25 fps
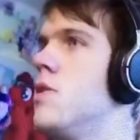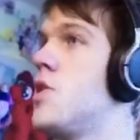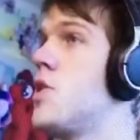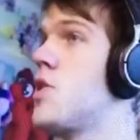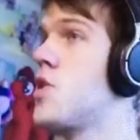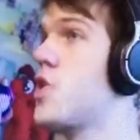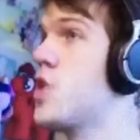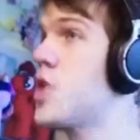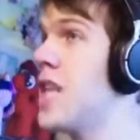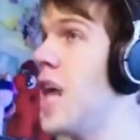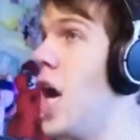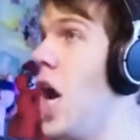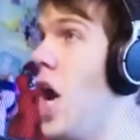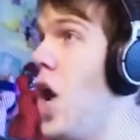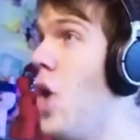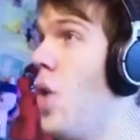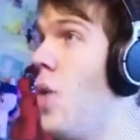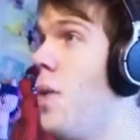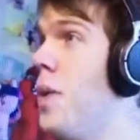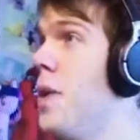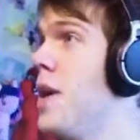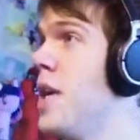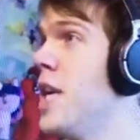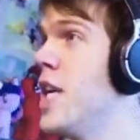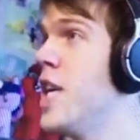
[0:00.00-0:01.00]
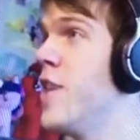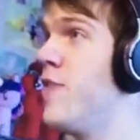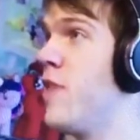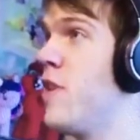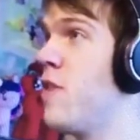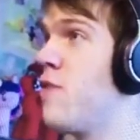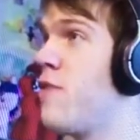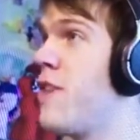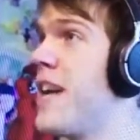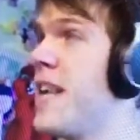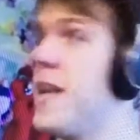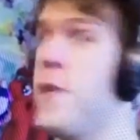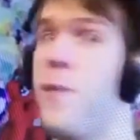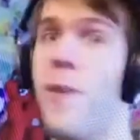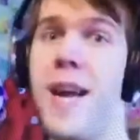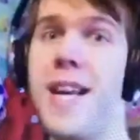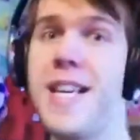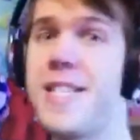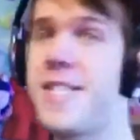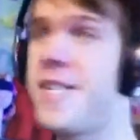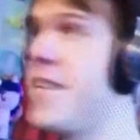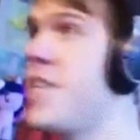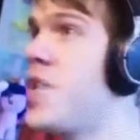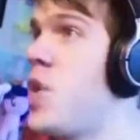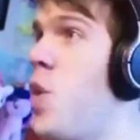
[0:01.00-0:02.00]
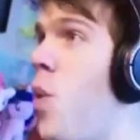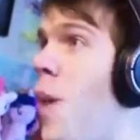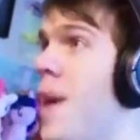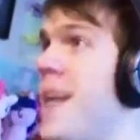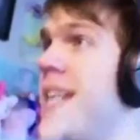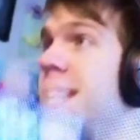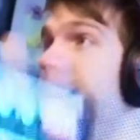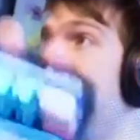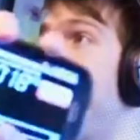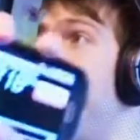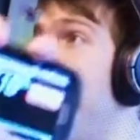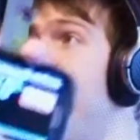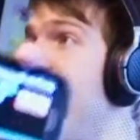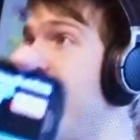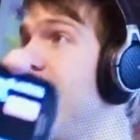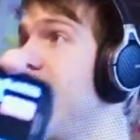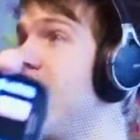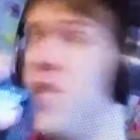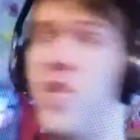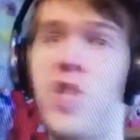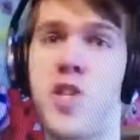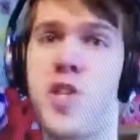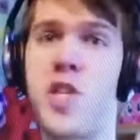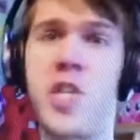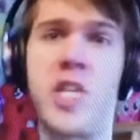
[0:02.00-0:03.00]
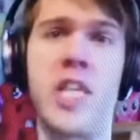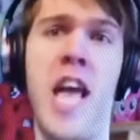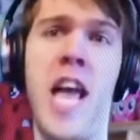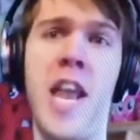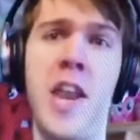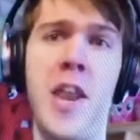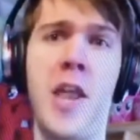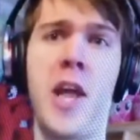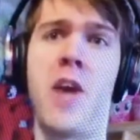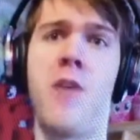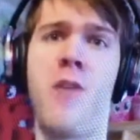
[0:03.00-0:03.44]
Just go. You've already wasted 20 seconds just standing